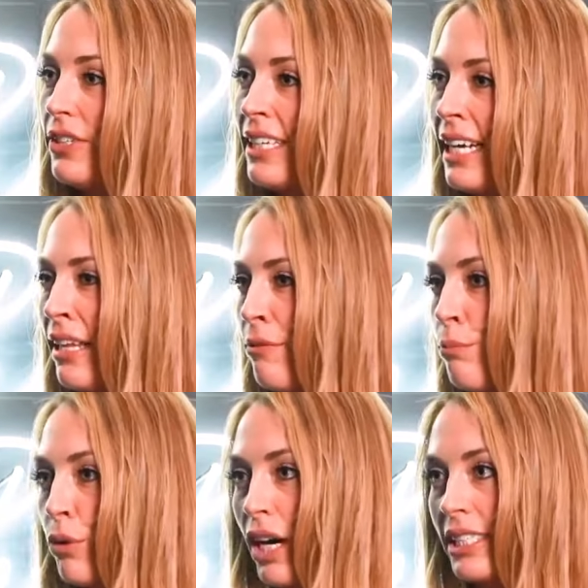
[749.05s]
And I love
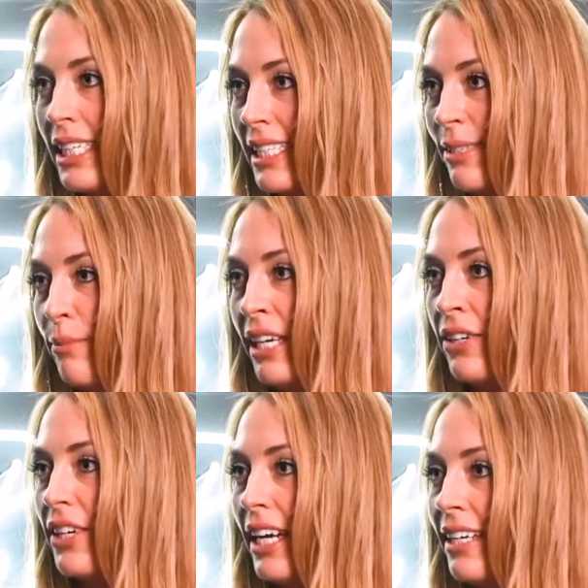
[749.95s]
projects and being
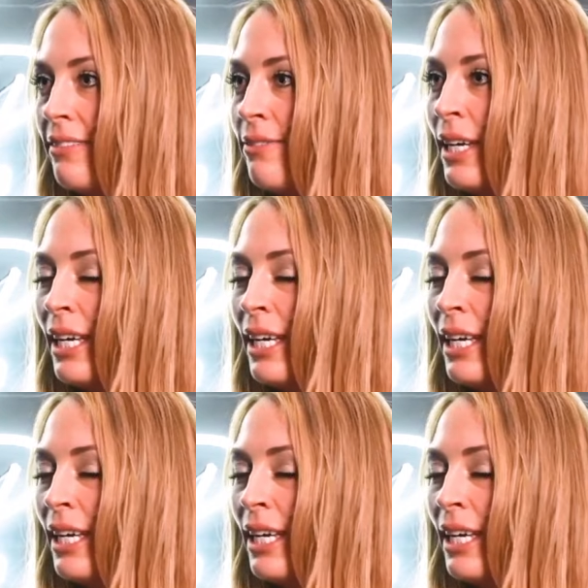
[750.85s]
creative.